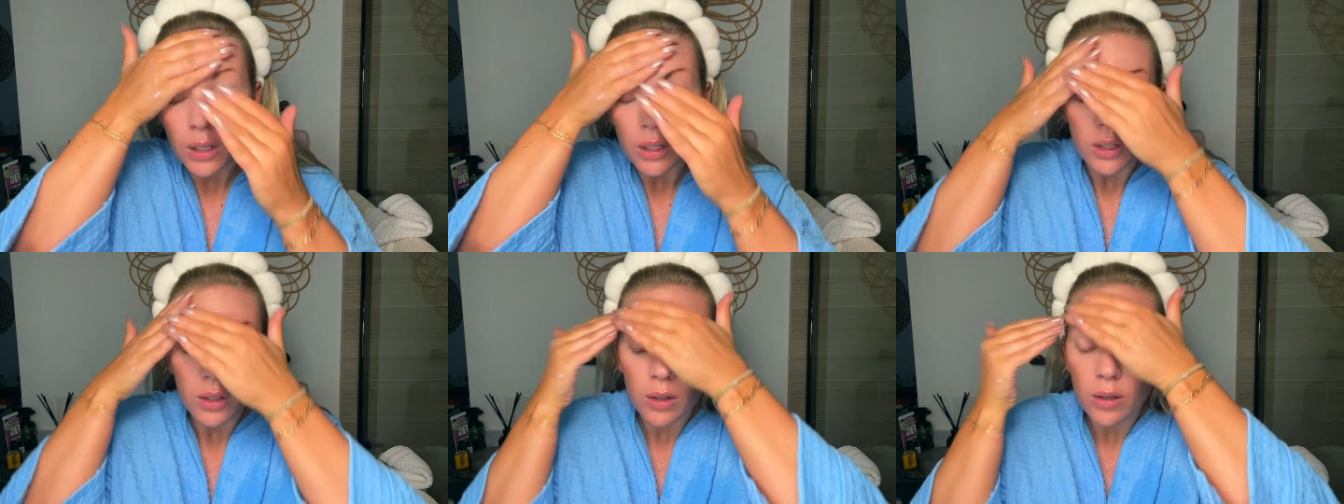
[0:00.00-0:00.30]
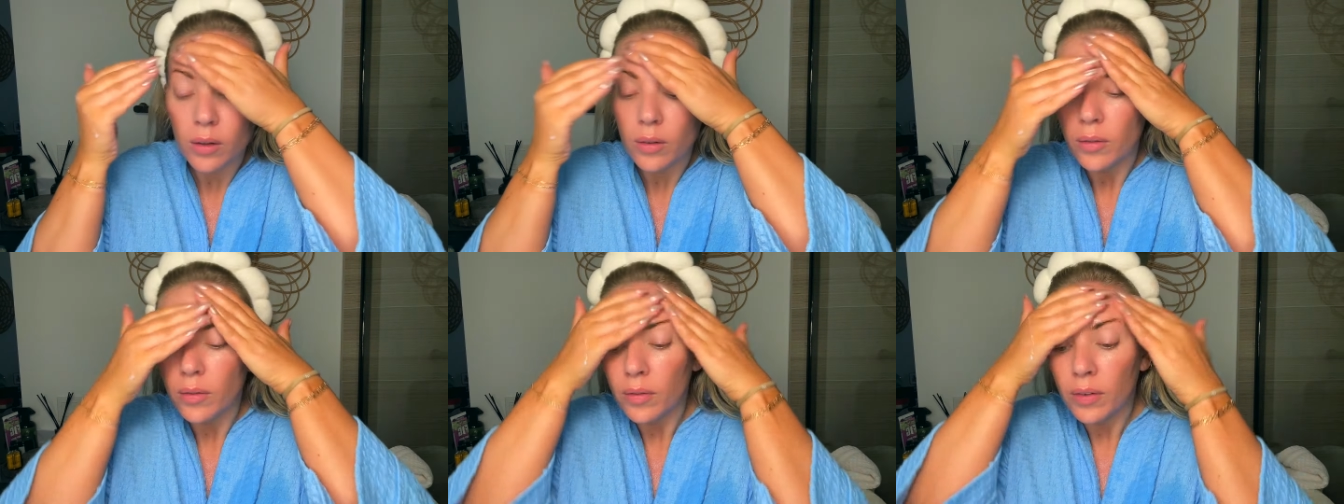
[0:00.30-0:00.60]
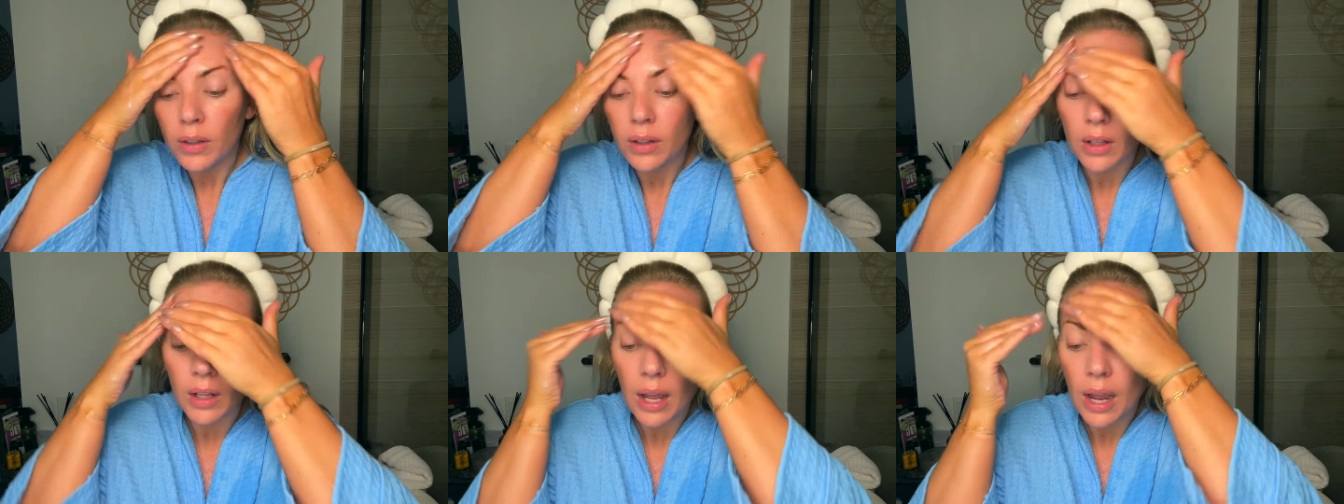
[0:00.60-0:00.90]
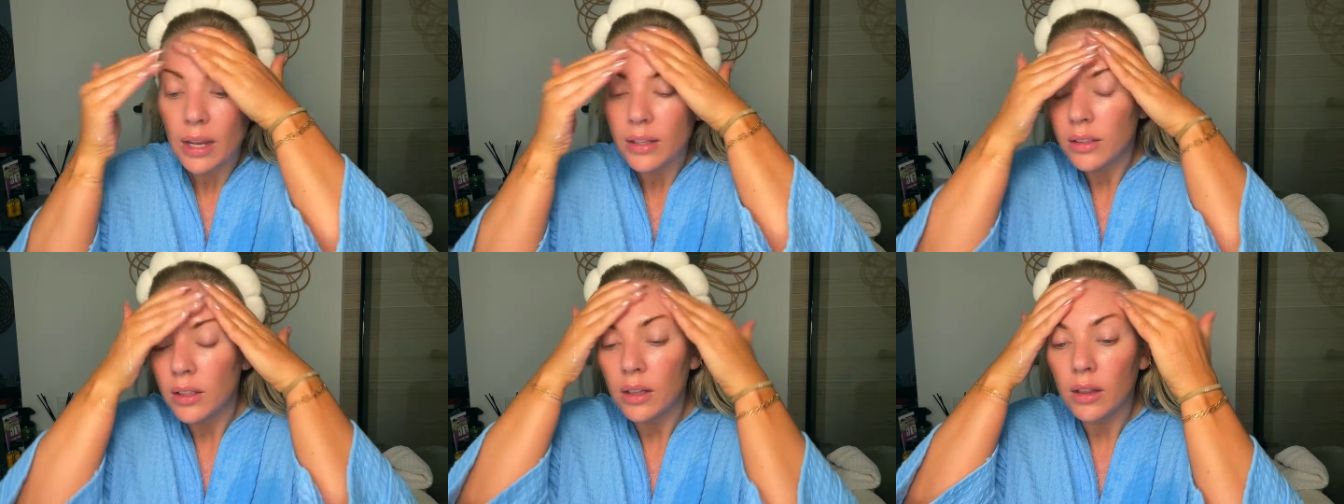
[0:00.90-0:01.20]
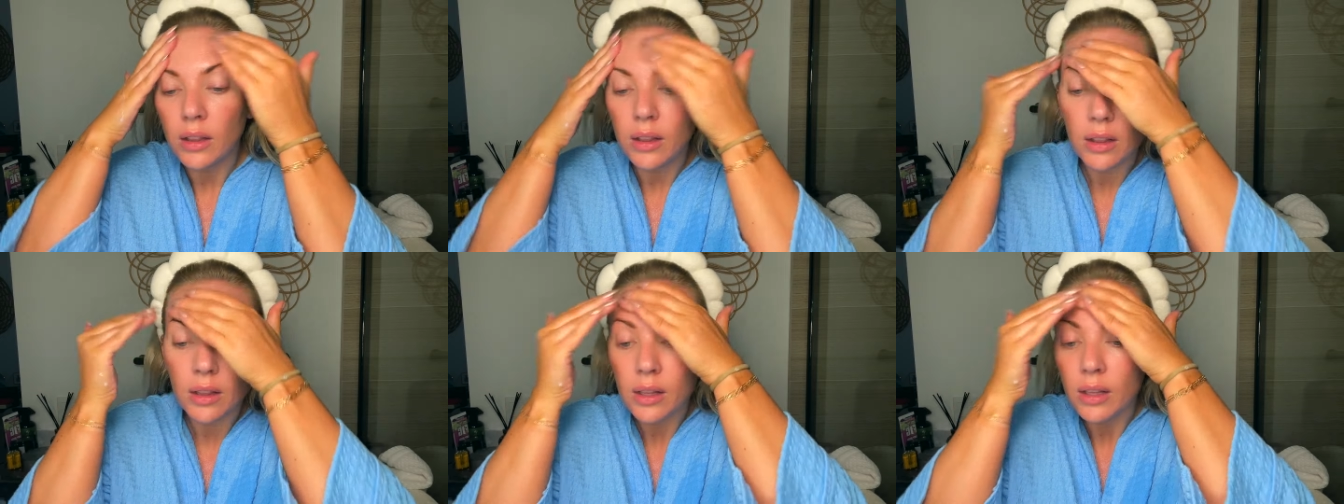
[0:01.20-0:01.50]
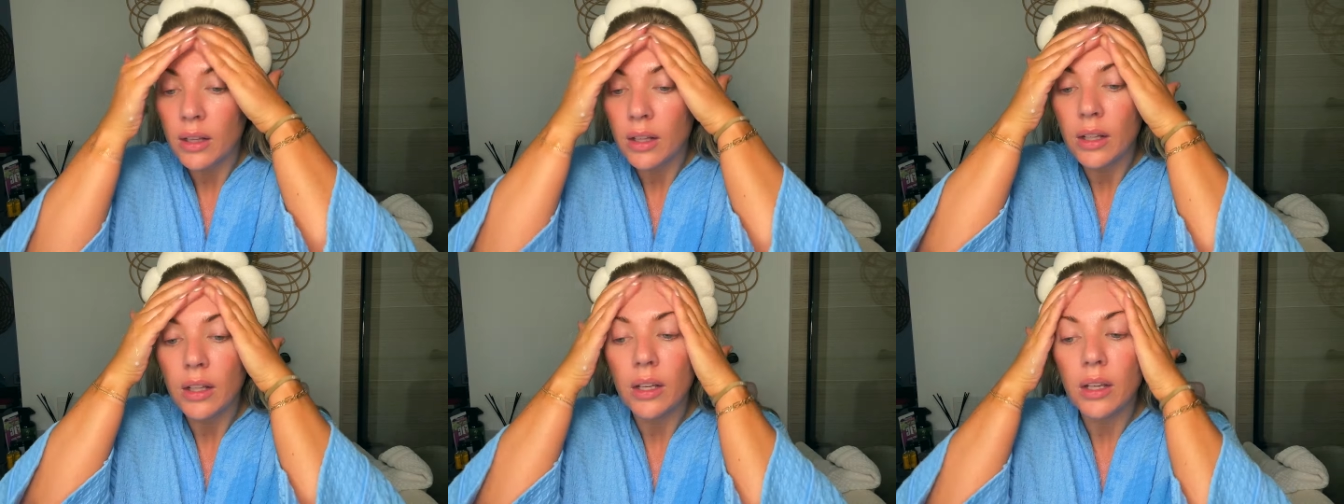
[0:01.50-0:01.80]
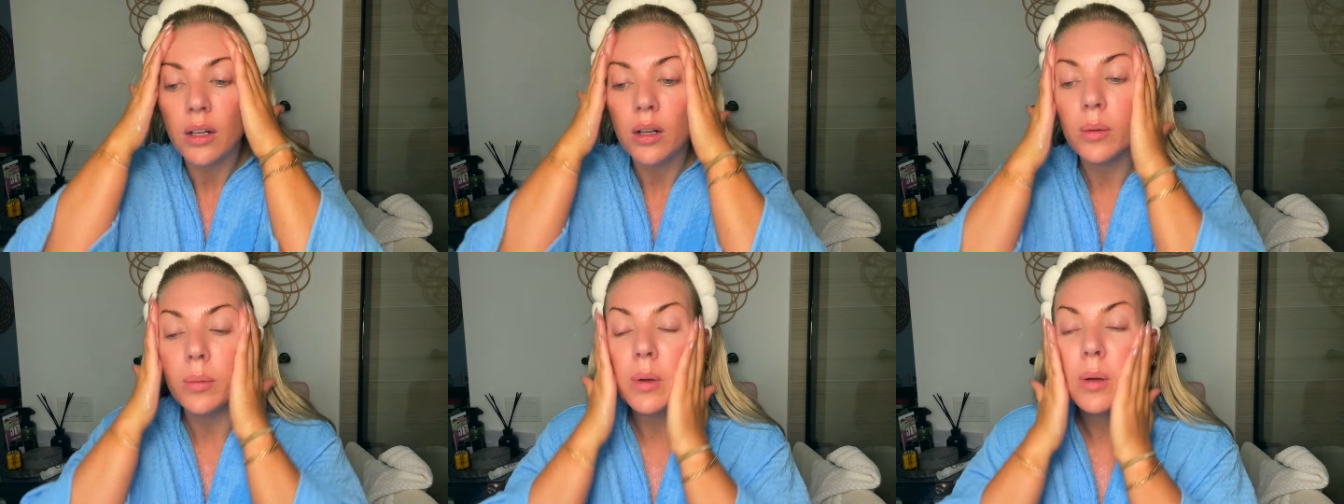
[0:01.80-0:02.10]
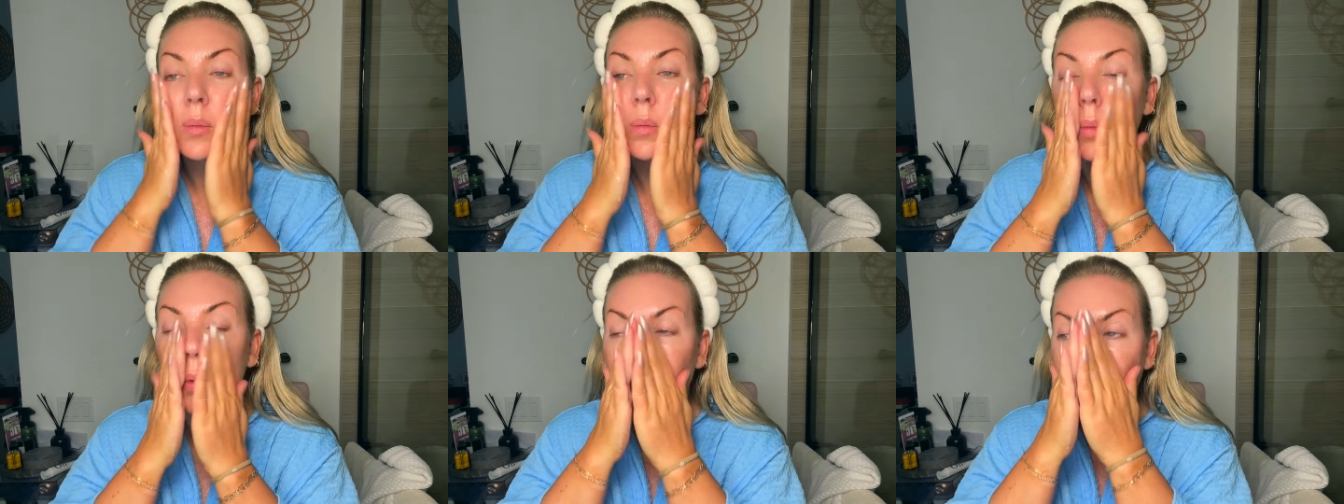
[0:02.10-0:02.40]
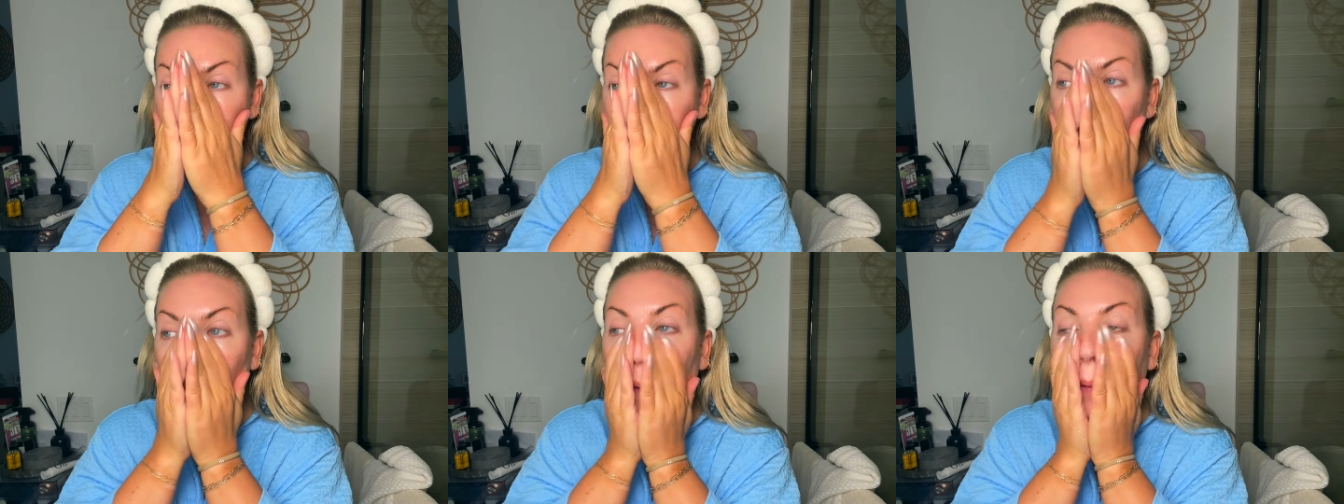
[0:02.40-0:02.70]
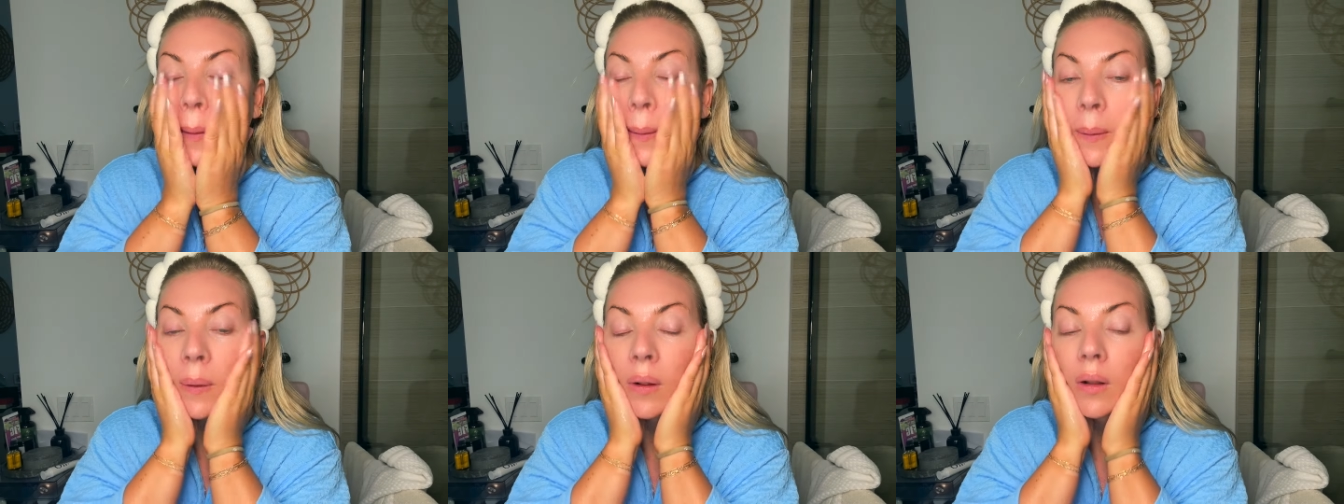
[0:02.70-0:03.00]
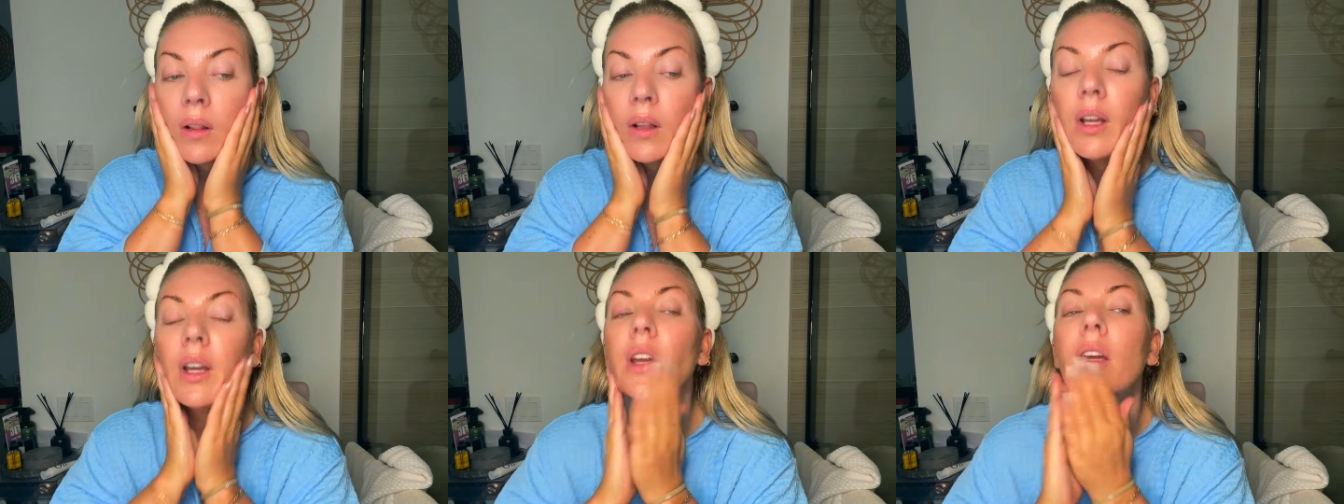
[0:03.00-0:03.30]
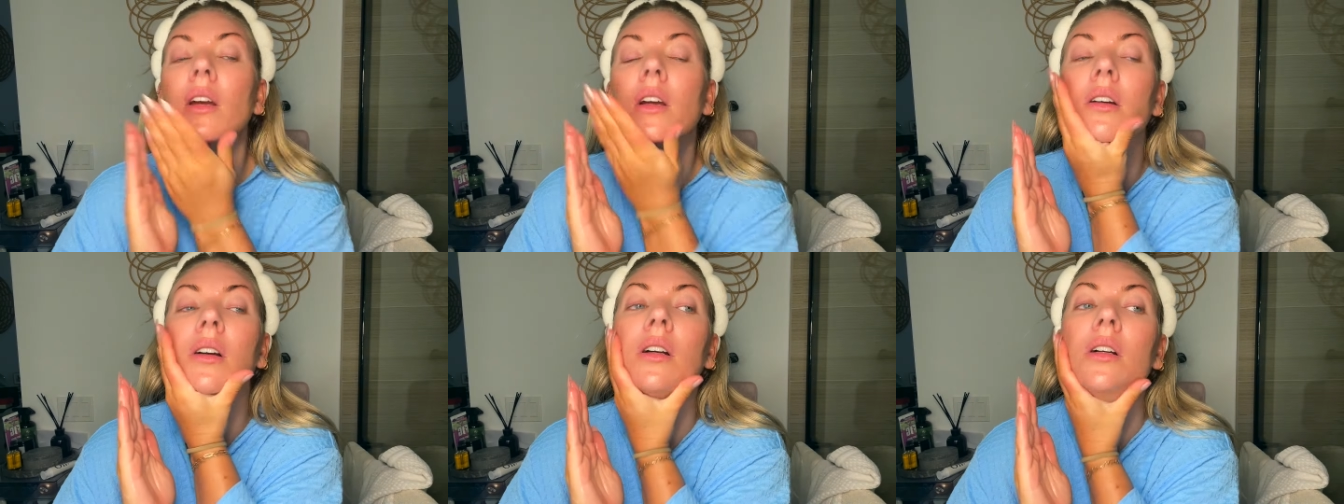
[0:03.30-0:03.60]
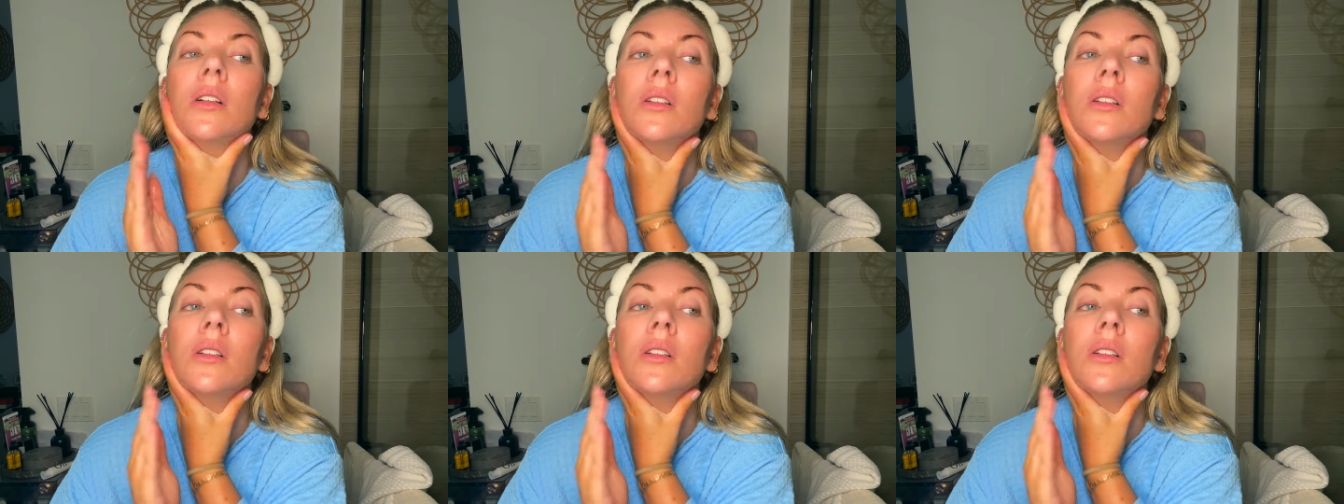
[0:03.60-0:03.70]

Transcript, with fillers: You can feel it has a little bit more like